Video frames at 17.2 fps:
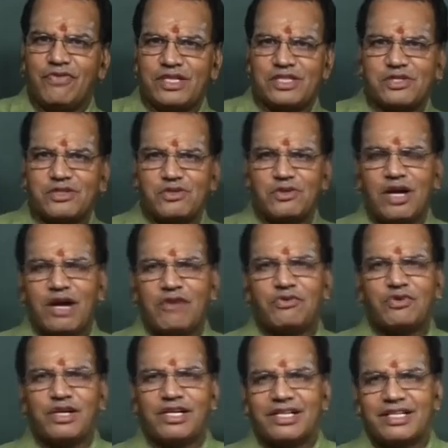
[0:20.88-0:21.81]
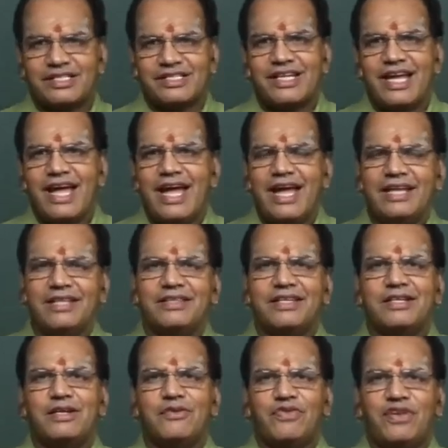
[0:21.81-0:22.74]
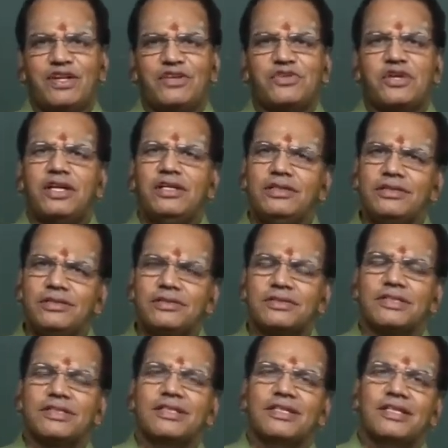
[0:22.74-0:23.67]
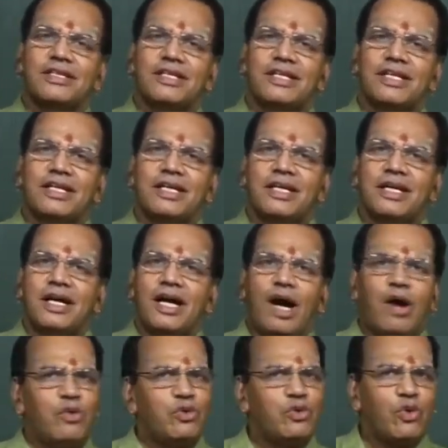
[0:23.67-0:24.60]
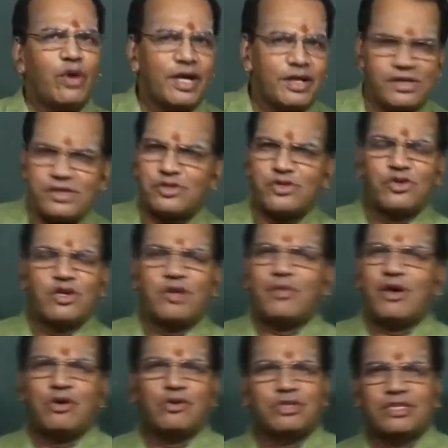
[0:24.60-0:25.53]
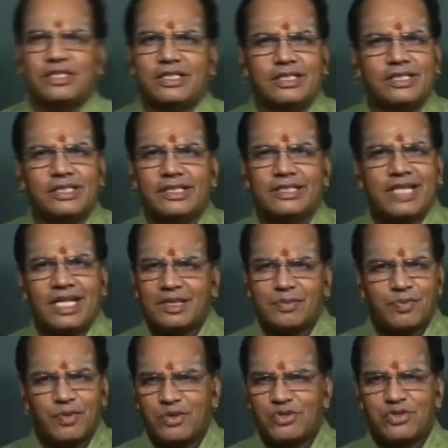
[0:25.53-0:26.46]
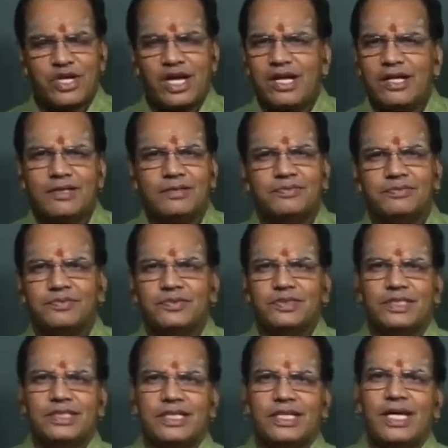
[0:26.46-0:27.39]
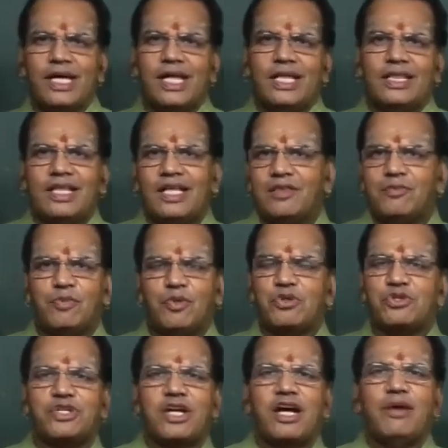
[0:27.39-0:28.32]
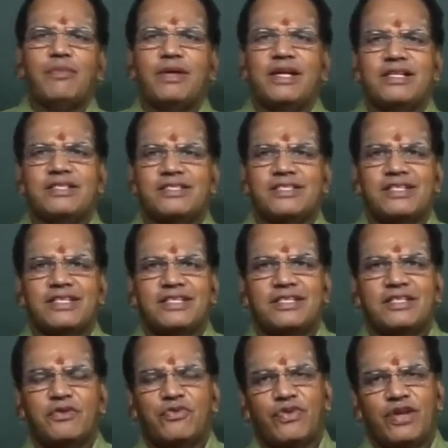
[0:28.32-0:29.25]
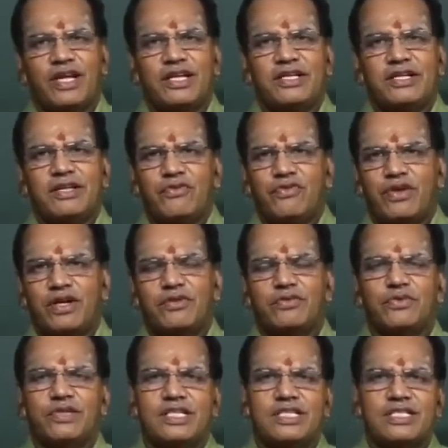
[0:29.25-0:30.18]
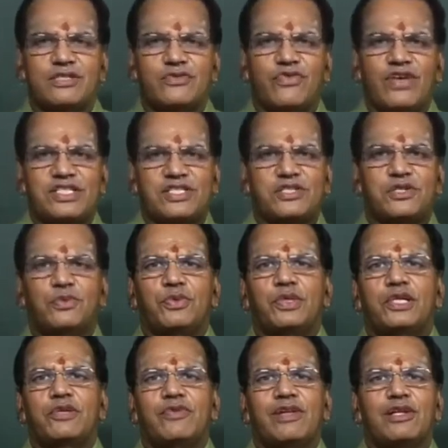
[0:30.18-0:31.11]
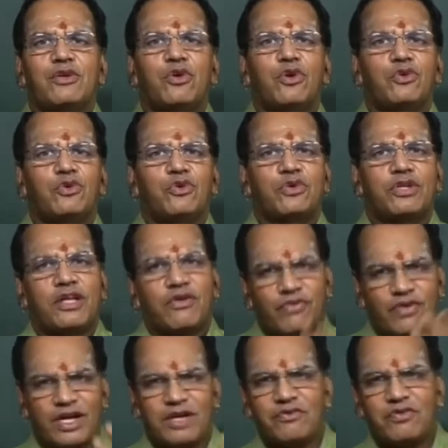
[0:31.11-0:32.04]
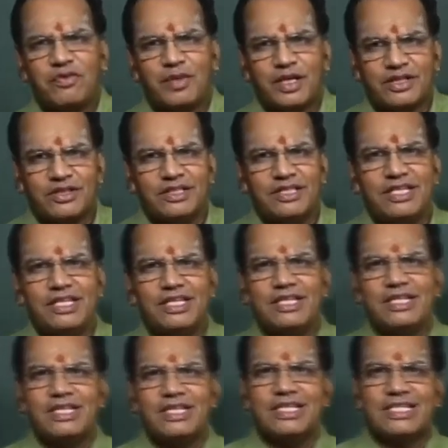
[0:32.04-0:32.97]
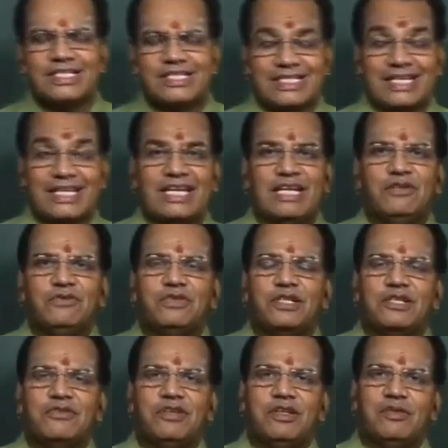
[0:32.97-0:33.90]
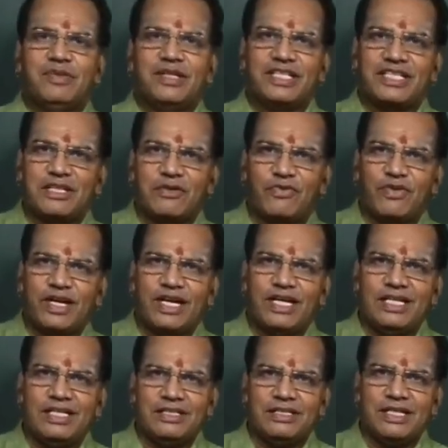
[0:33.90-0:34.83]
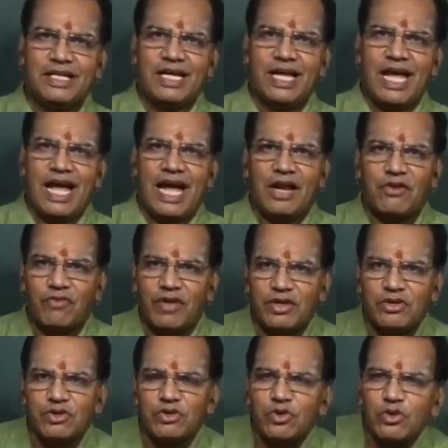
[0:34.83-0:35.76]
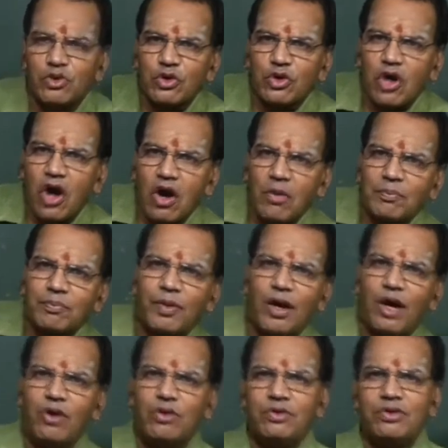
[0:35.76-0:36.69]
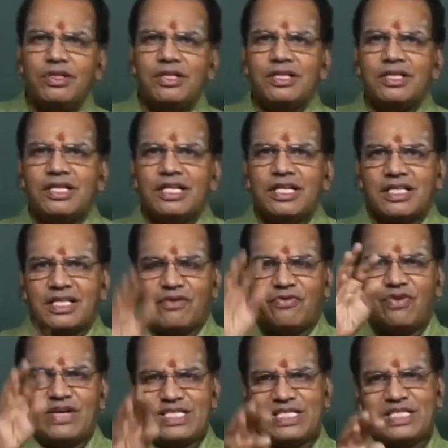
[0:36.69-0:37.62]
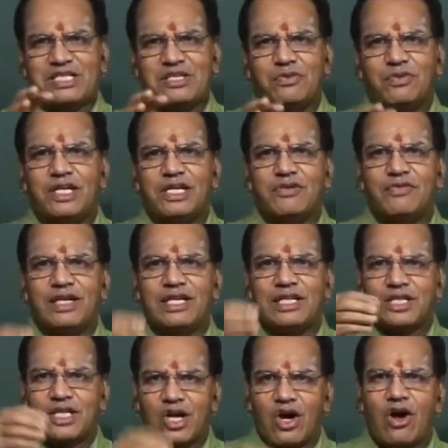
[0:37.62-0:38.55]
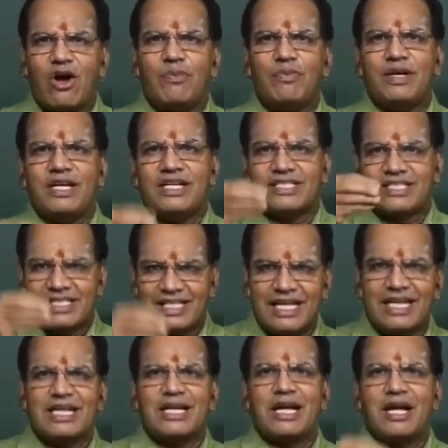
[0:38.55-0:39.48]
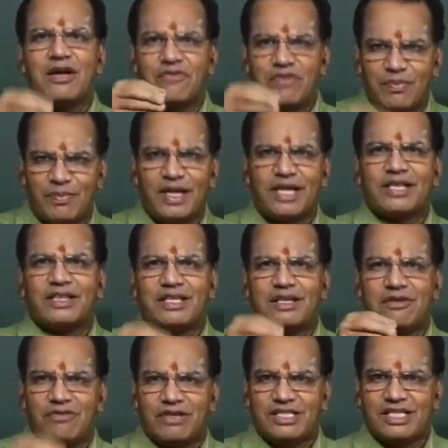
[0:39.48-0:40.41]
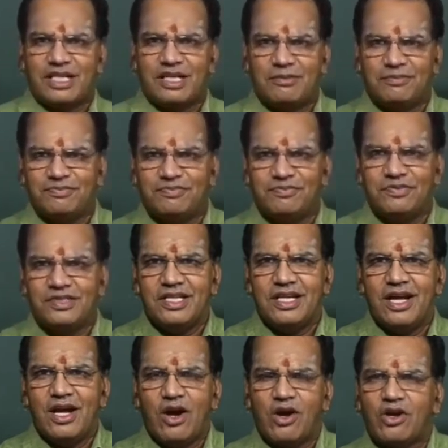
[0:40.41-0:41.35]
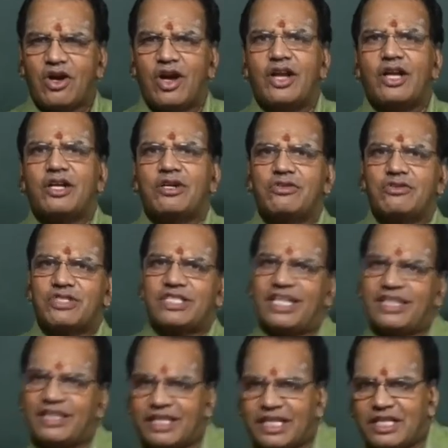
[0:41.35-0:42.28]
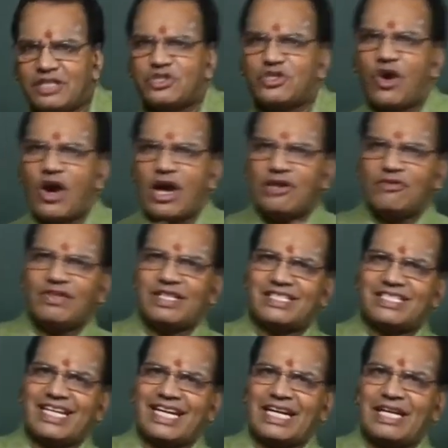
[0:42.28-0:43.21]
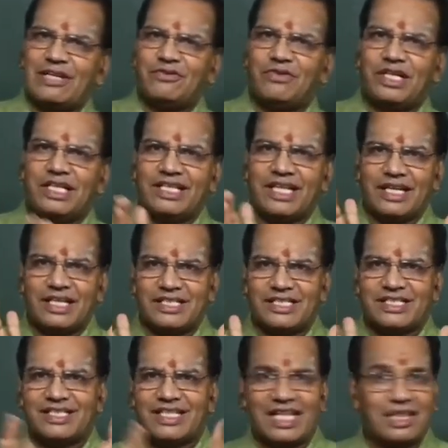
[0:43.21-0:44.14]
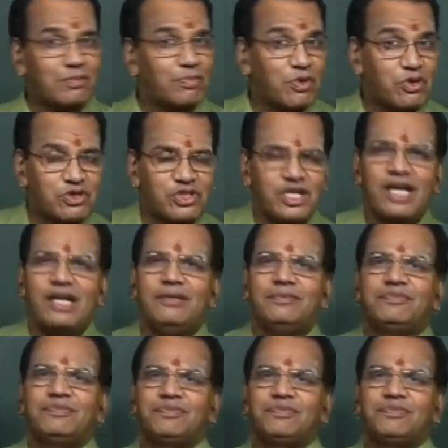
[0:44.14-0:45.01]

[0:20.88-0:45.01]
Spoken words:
first you have to understand the definition. How you understood about Tat Purusha? Tat Purusha means different words. First word will go to different vibhakti. Second word will be in different. And when you do compound, the first word will drop its linga vibhakti vachanam according to sandhi, join with second word, that is Tat Purusha,